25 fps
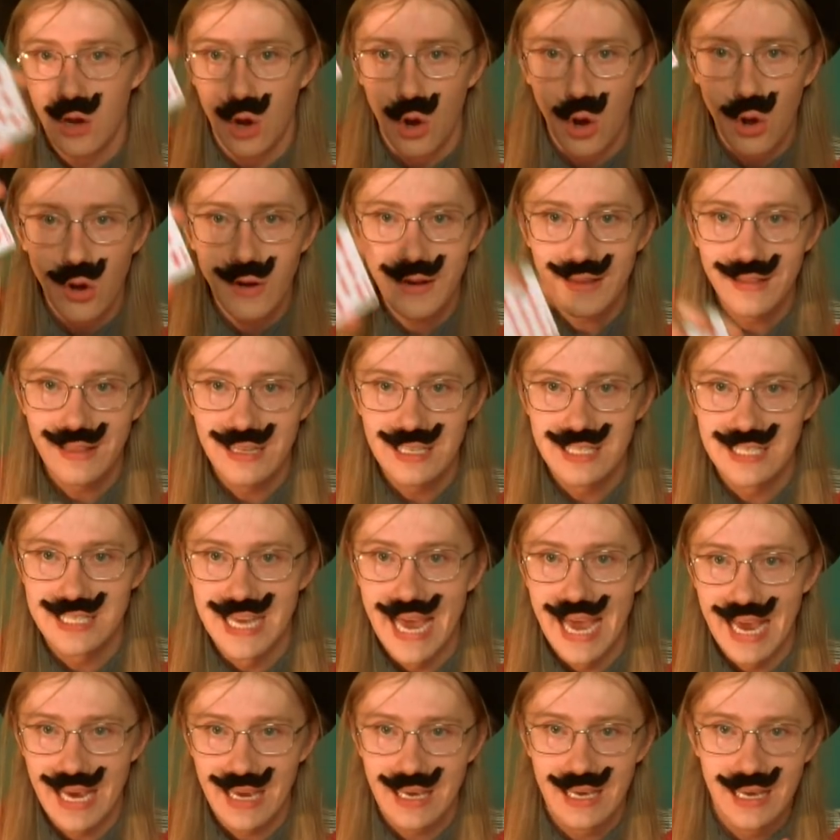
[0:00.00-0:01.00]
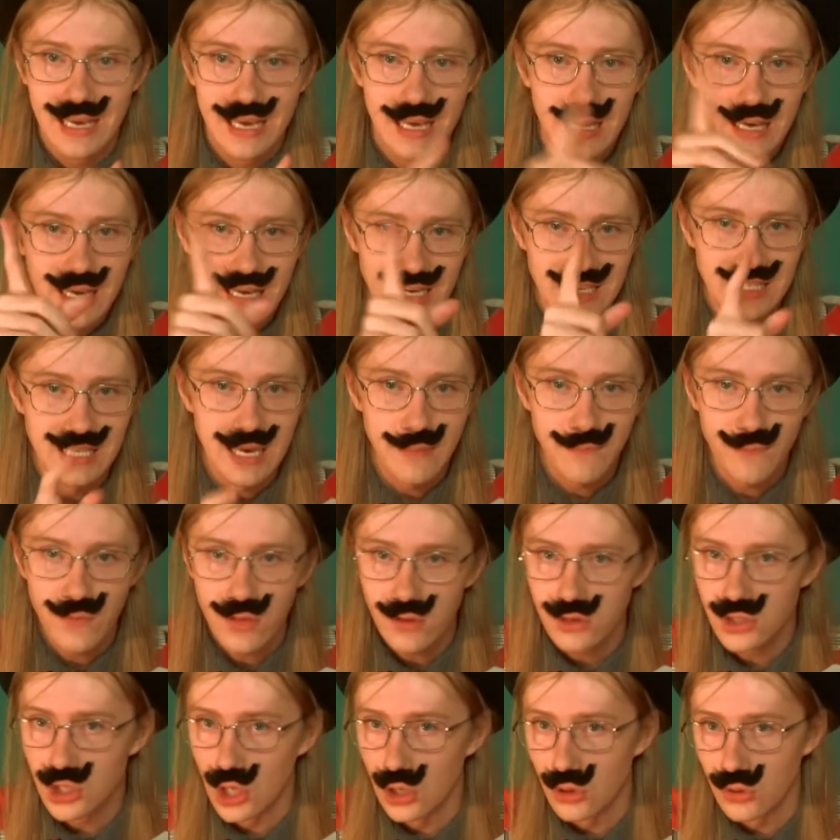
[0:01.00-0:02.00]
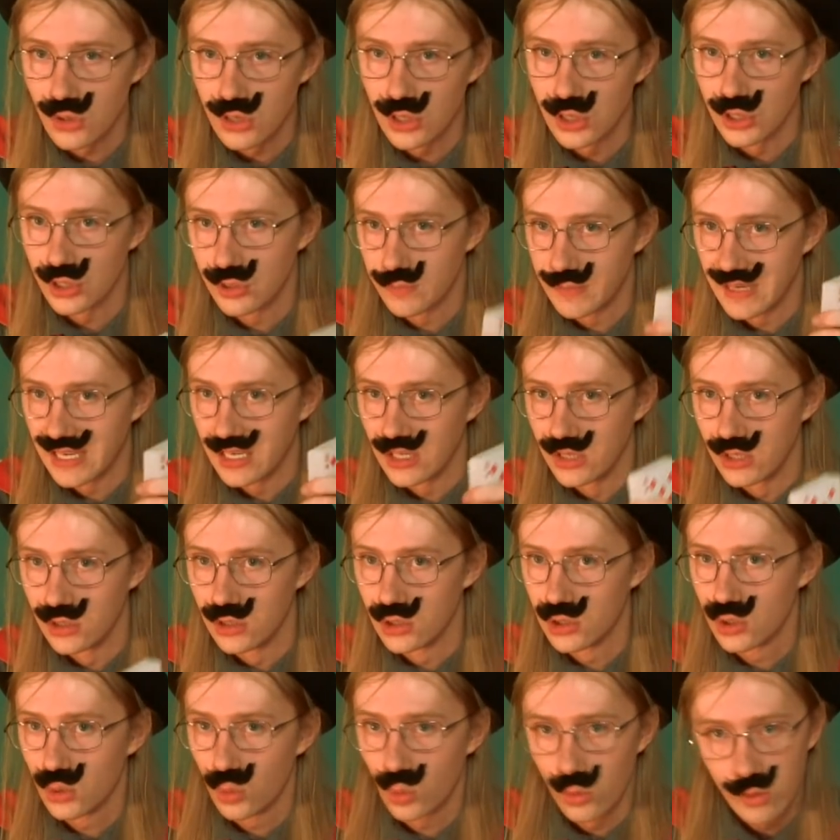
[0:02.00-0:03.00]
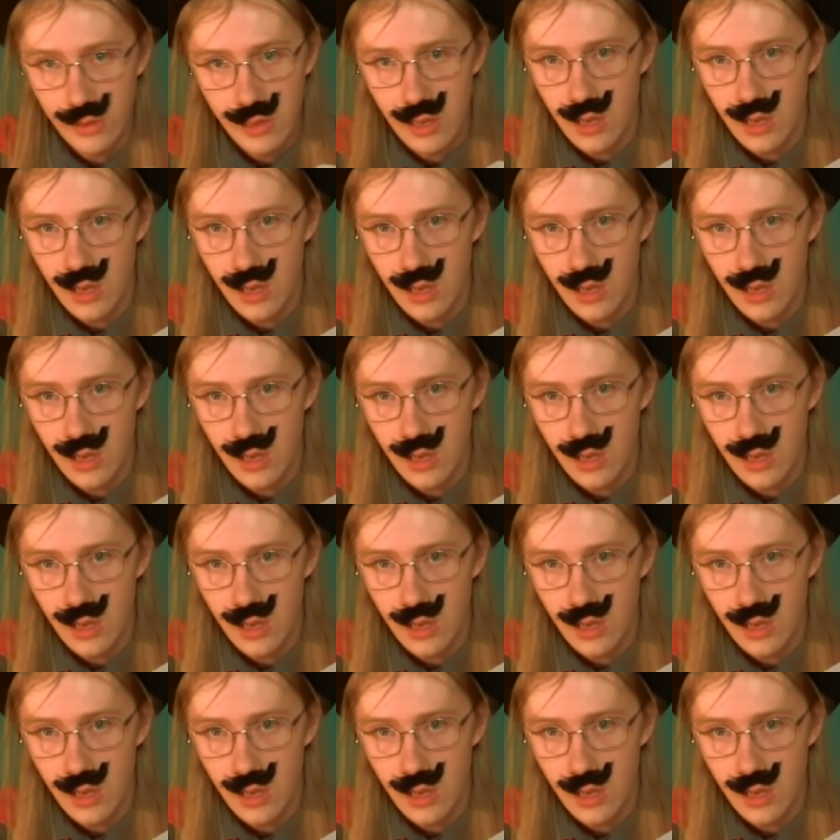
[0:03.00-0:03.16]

all in this deck, except for the jokers, because